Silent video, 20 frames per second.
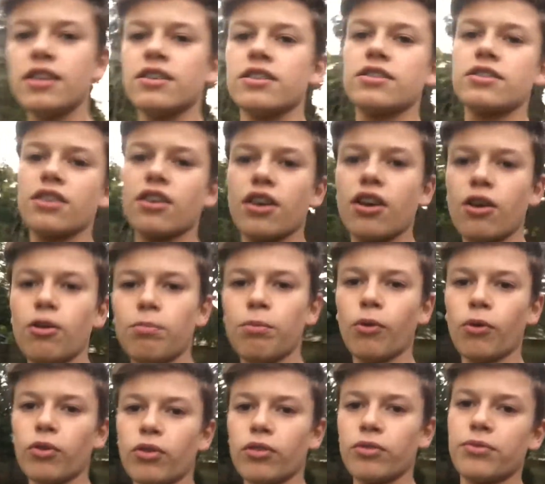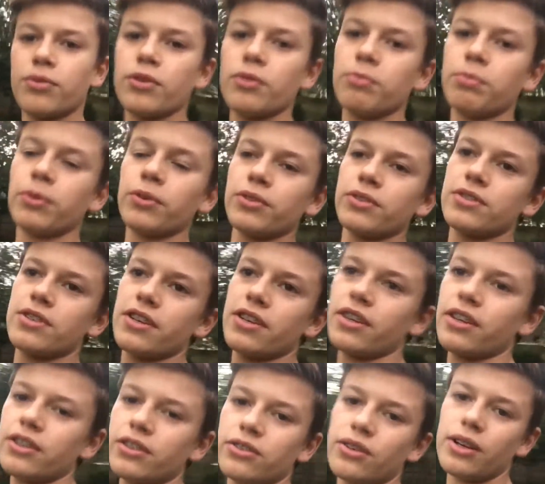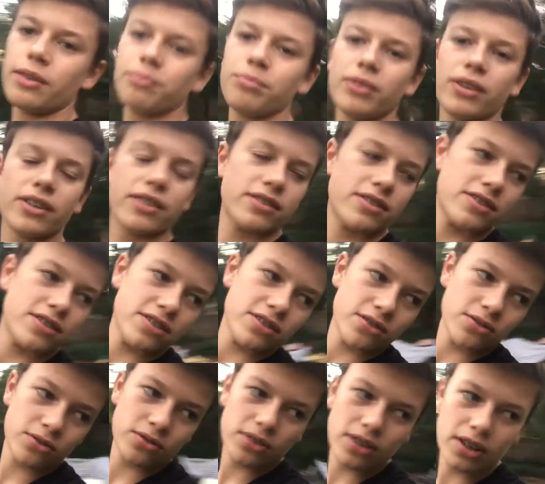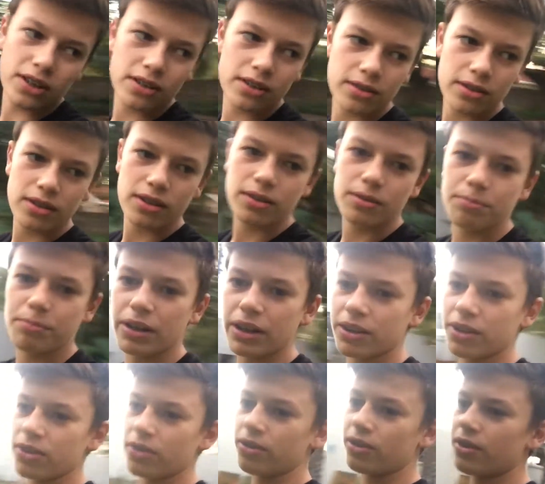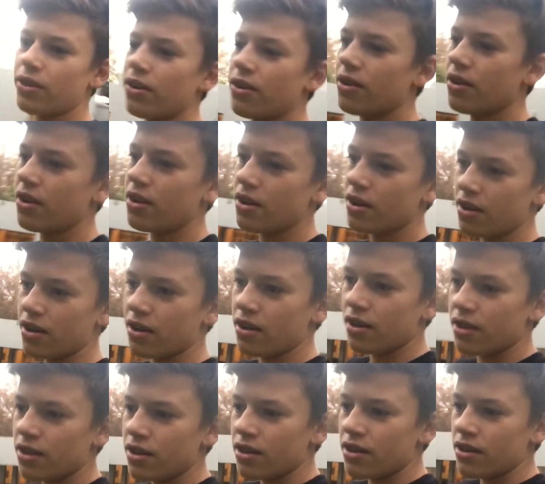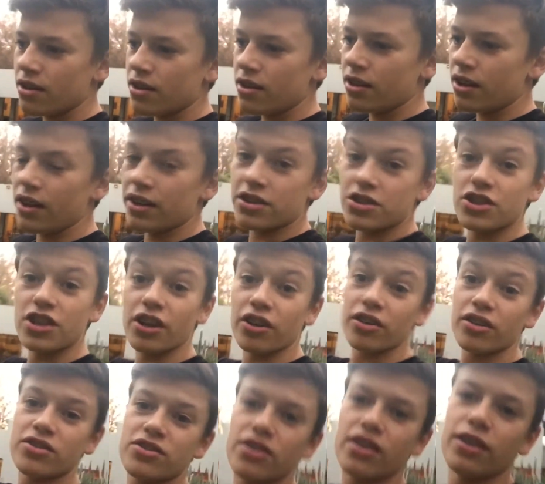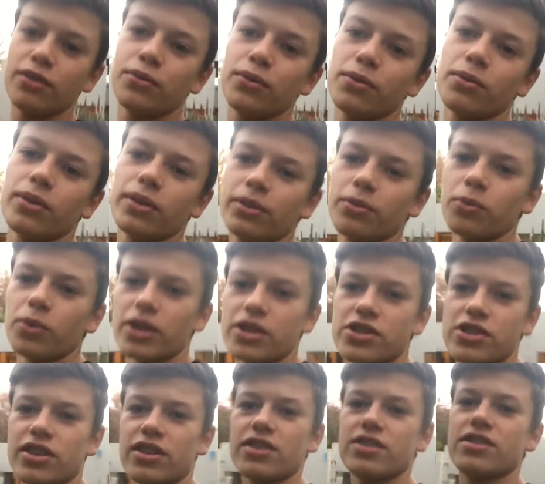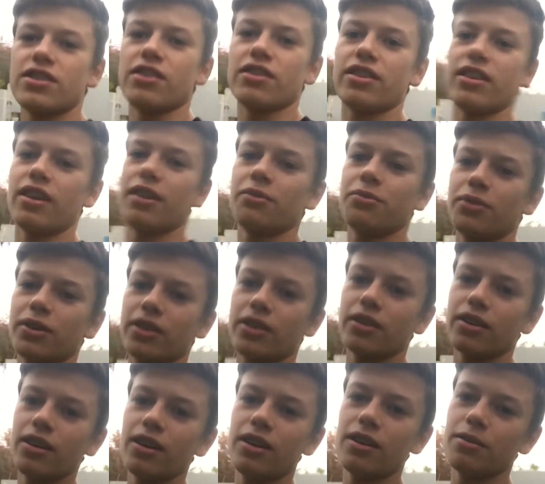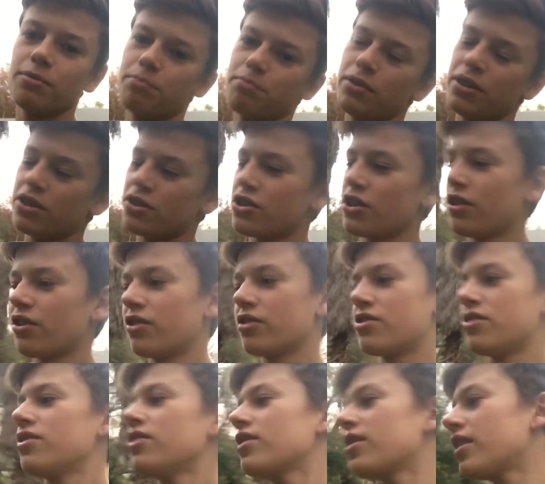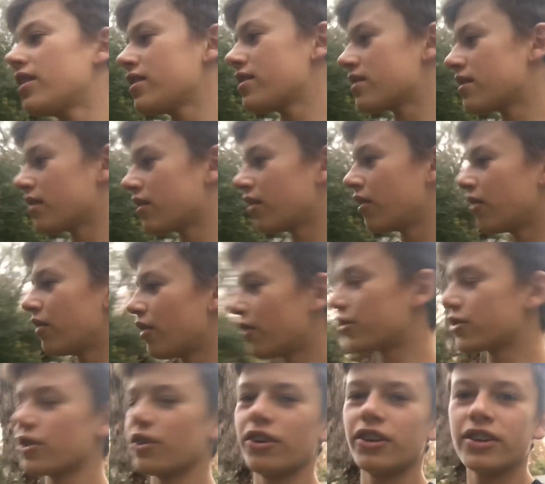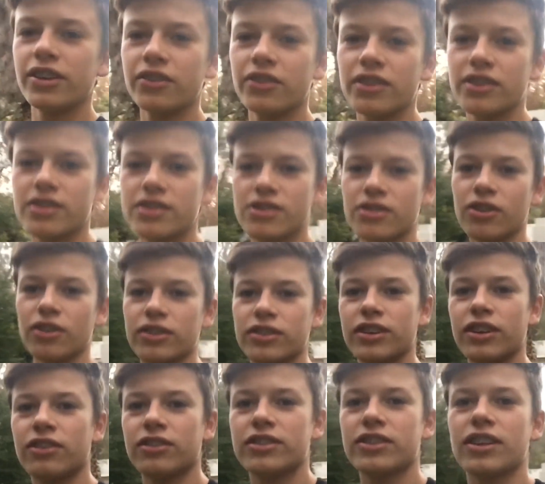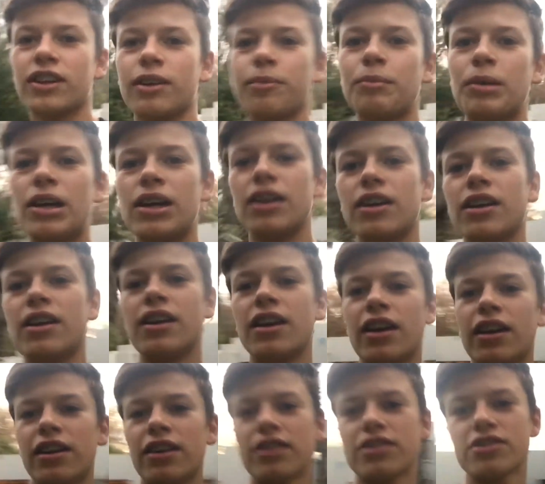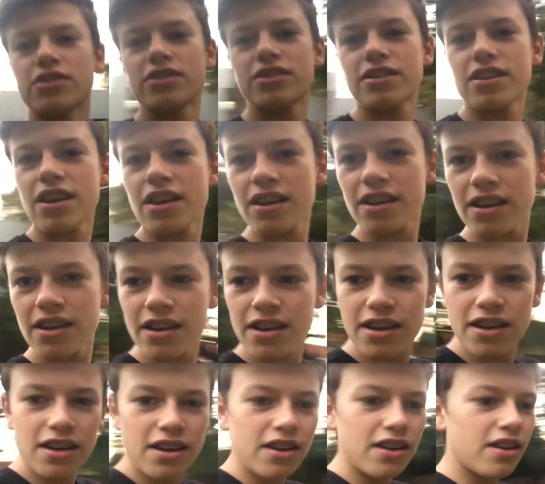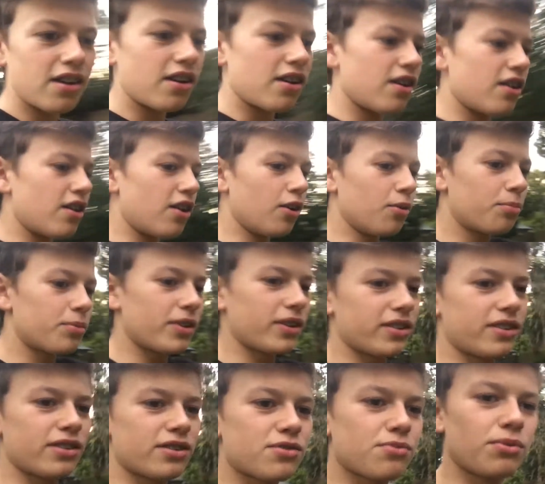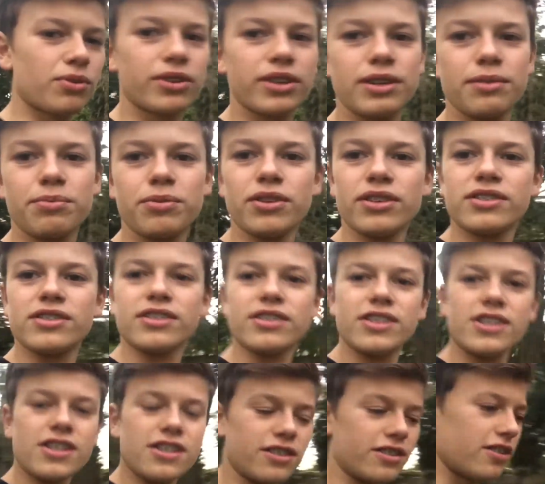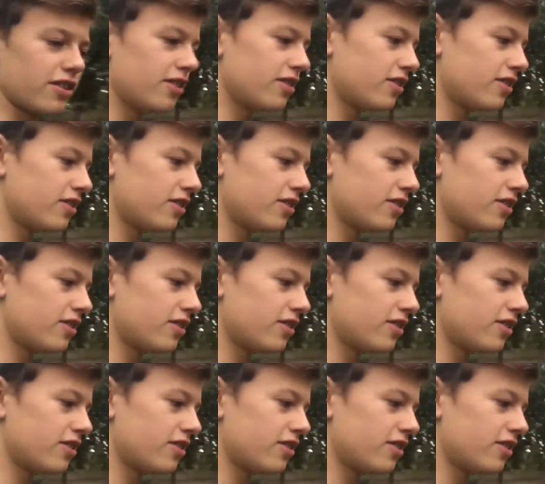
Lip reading: So I hope all of you build a ramp like this in your backyard. And shout out to everyone watching in South Africa. Big shout out to you guys. I know it's hard during this lockdown time, and I just hope that this will keep you entertained.